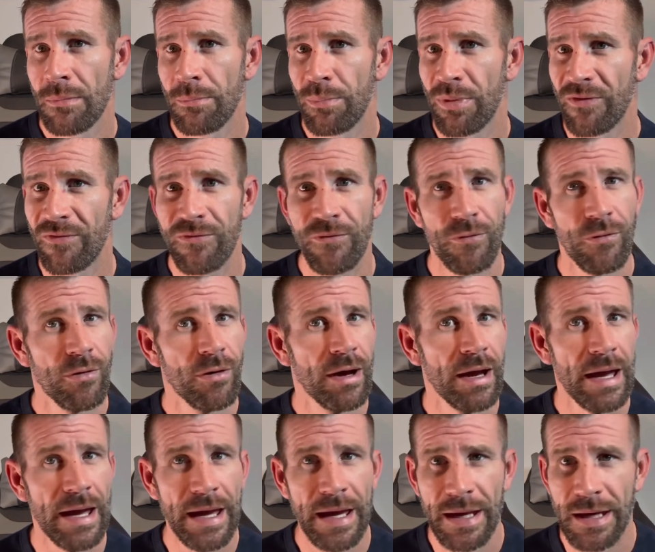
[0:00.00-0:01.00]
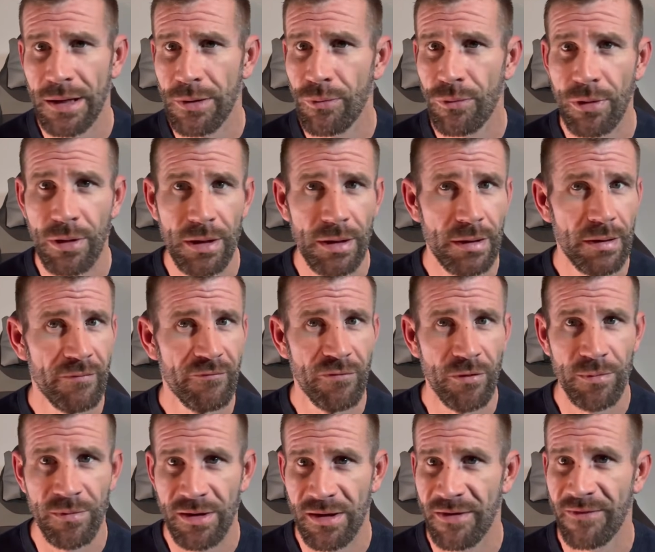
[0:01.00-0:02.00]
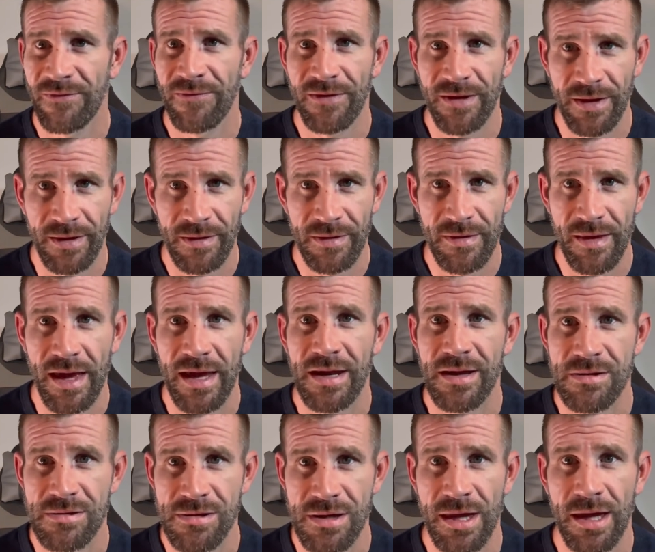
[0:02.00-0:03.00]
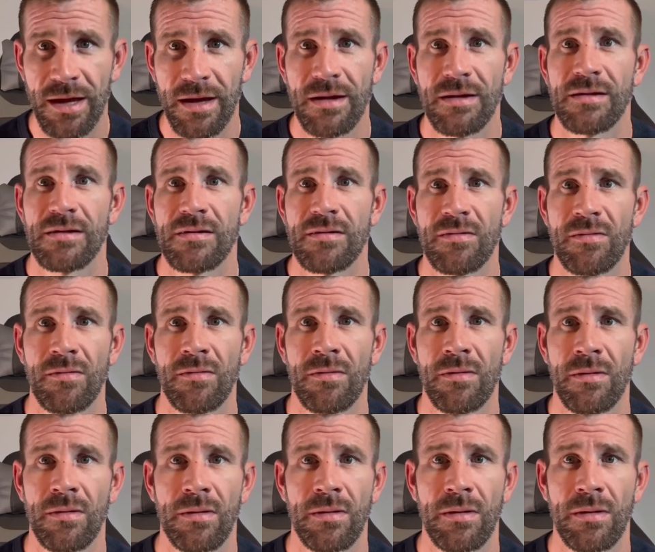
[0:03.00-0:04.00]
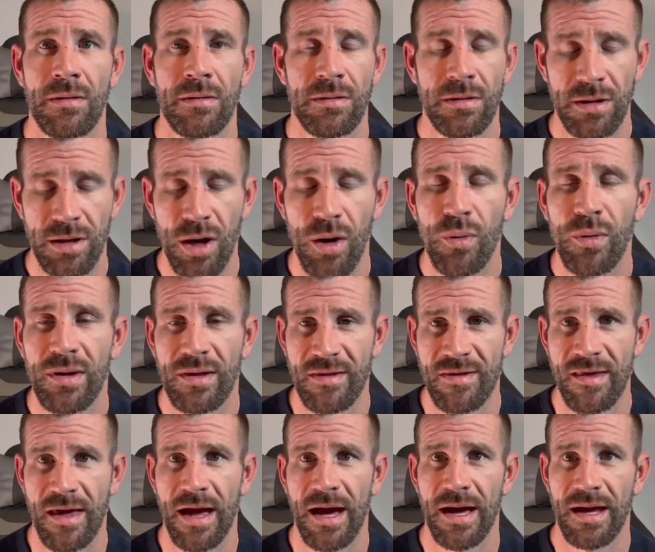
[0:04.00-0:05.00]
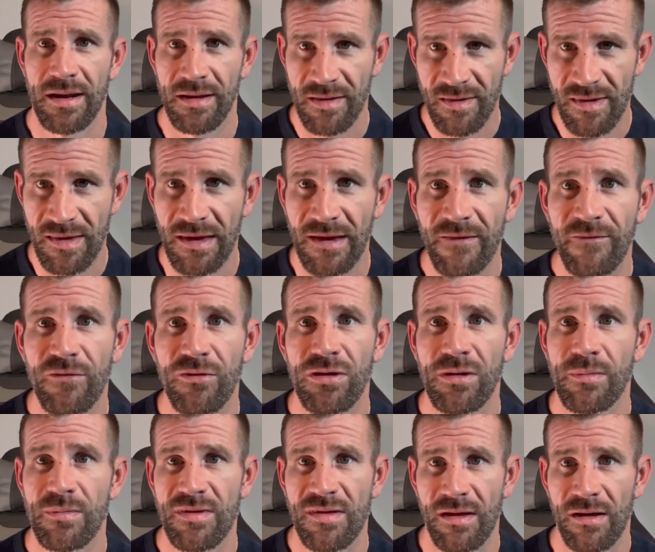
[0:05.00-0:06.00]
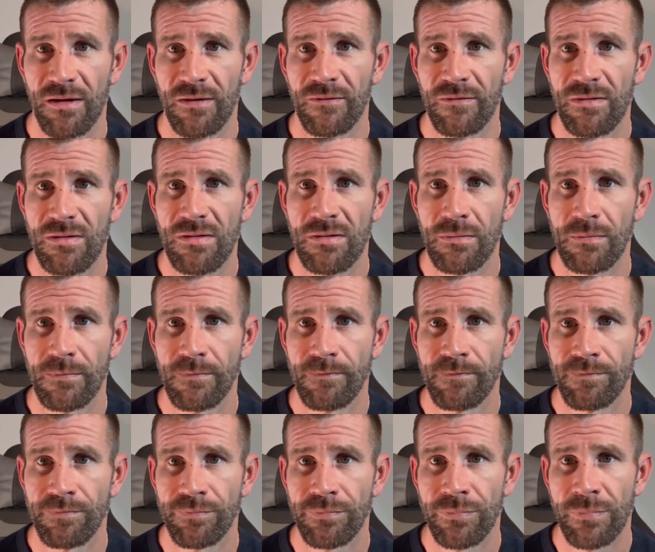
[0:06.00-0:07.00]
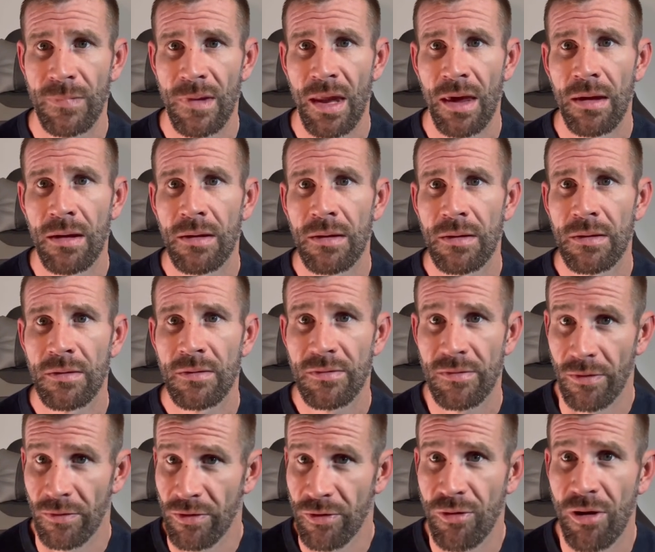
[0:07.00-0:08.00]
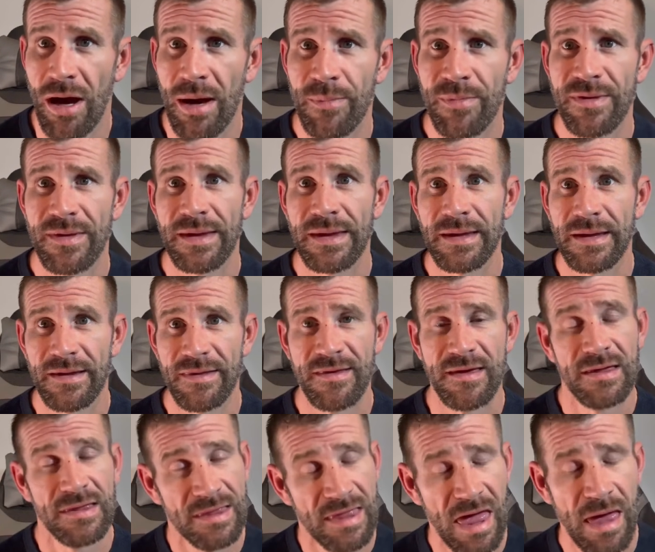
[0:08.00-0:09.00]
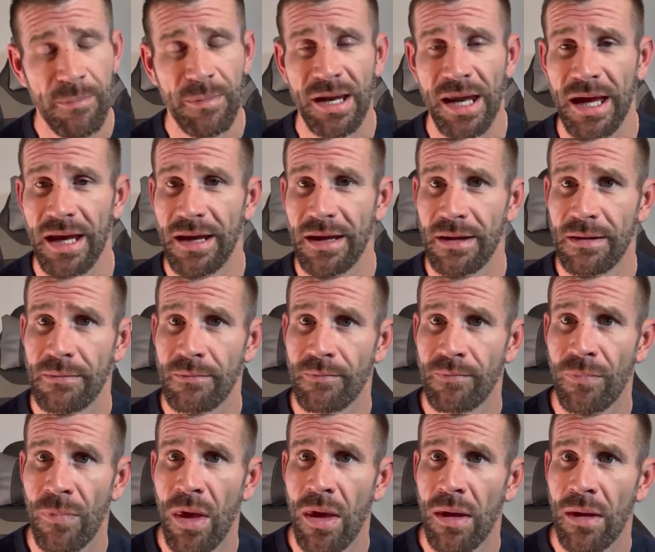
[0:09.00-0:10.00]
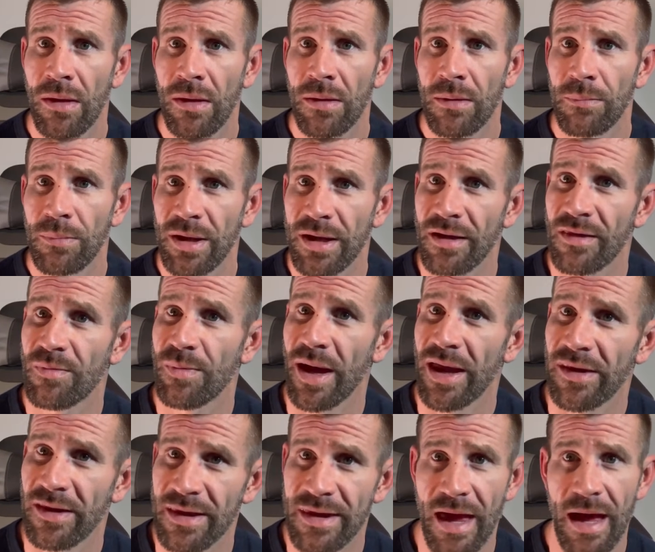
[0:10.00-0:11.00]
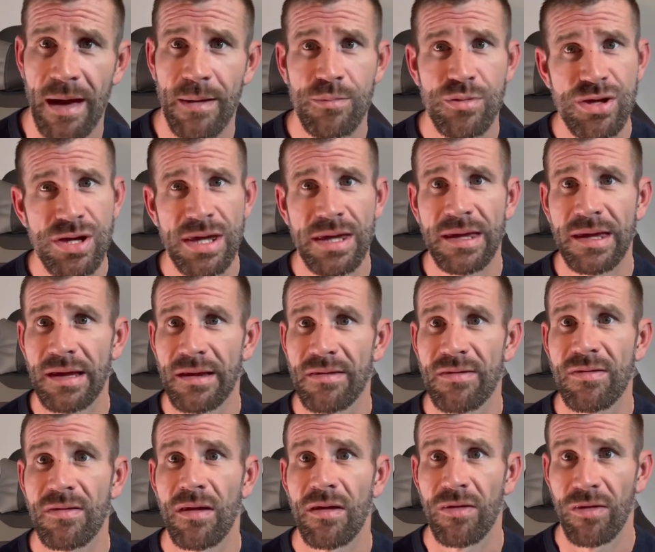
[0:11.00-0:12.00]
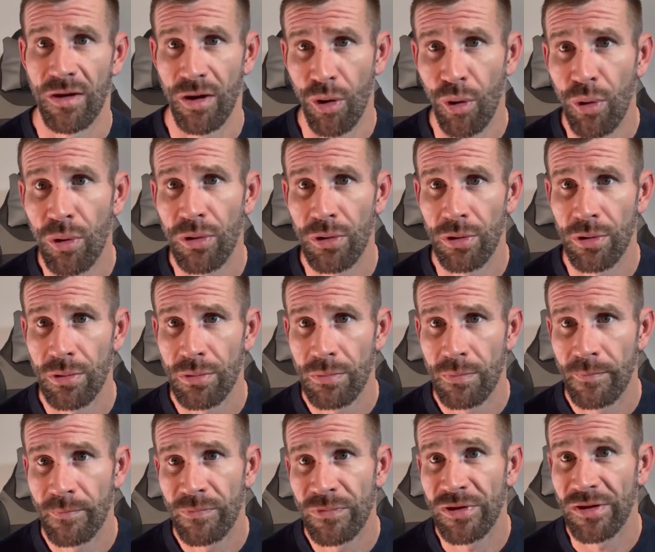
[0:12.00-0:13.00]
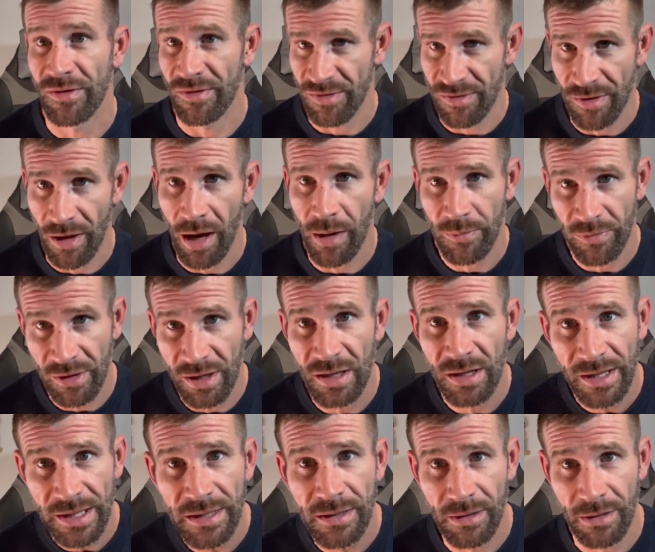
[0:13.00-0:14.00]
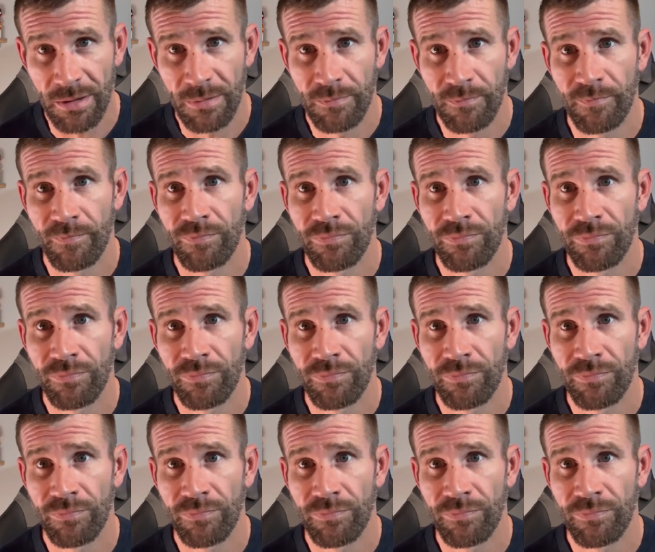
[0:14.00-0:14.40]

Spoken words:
before anyone from the defense had a chance to go inside and see it for themselves. So the crime scene gets contaminated because by the time she gets the order to stop the cleanup